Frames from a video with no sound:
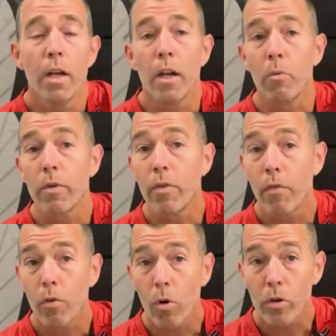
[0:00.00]
Now we've
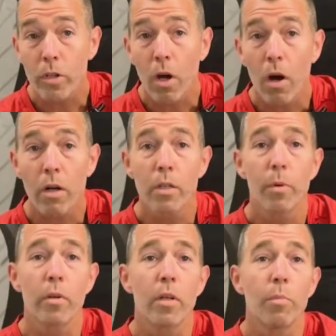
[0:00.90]
of course talked
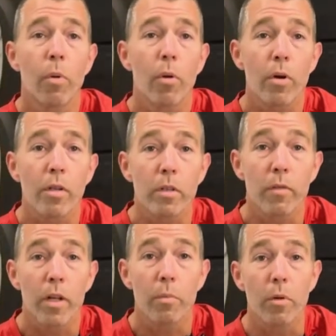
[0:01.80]
about the importance of
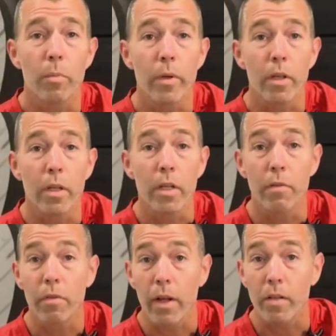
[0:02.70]
hip mobility and
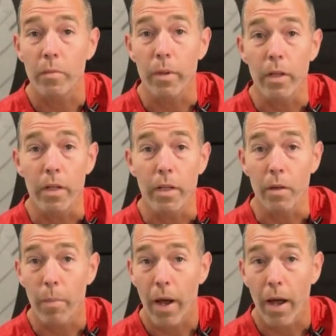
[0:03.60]
flexibility in the
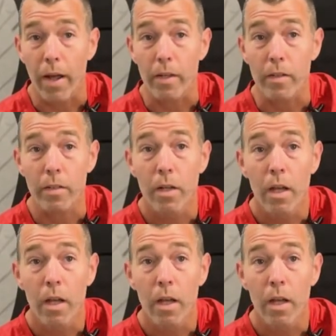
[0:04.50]
past.